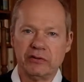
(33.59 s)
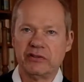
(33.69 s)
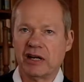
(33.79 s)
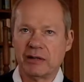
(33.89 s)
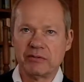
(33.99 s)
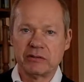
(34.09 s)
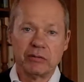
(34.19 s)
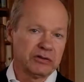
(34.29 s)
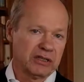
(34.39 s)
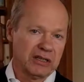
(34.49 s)
jobs in
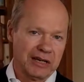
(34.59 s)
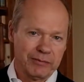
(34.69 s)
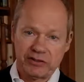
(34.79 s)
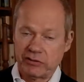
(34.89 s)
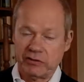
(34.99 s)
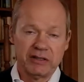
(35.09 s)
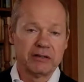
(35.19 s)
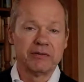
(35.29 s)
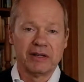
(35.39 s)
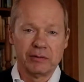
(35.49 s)
most economies, certainly the
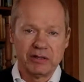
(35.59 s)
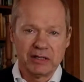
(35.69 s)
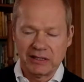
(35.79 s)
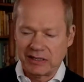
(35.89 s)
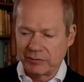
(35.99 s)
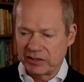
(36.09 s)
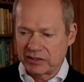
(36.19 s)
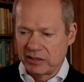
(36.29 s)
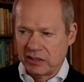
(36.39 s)
developing economies.